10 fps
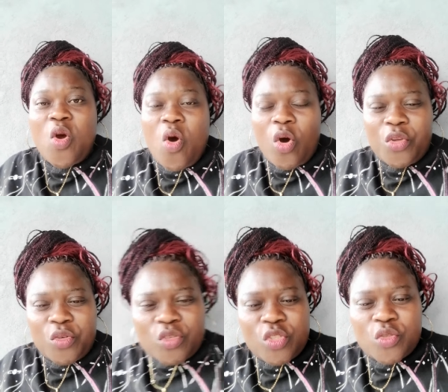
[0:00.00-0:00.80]
All you
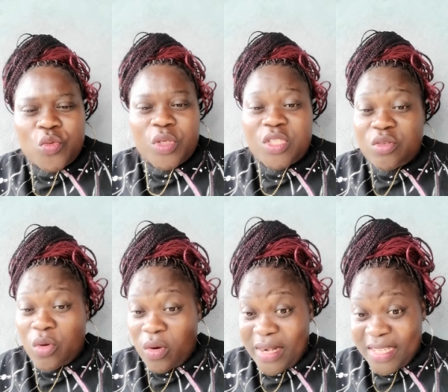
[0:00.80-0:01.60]
need to do is to
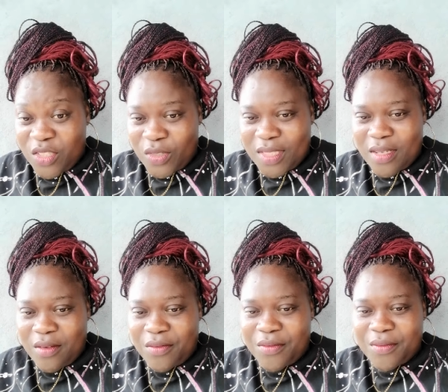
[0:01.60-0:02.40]
connect
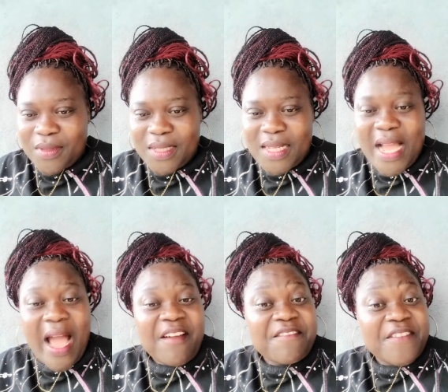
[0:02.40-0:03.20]
yourself,
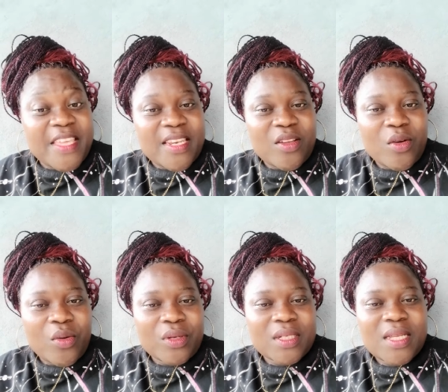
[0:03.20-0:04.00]
have faith in
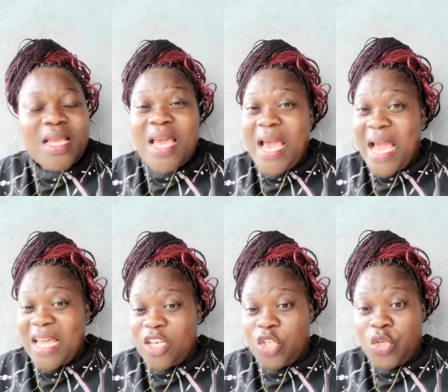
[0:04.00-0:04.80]
God,
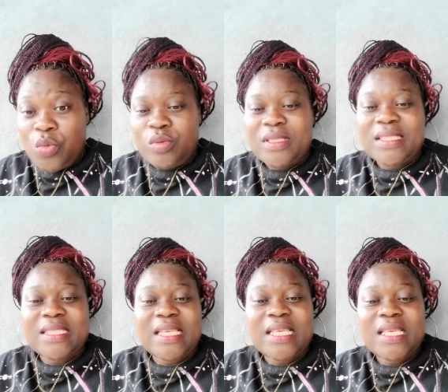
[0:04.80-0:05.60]
and you will
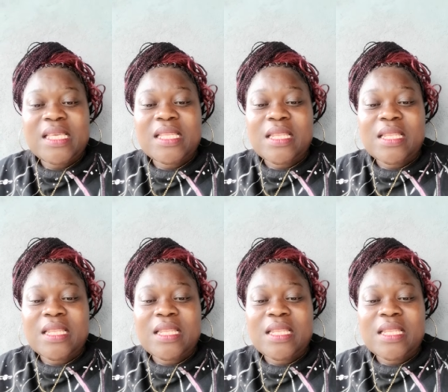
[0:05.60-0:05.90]
see the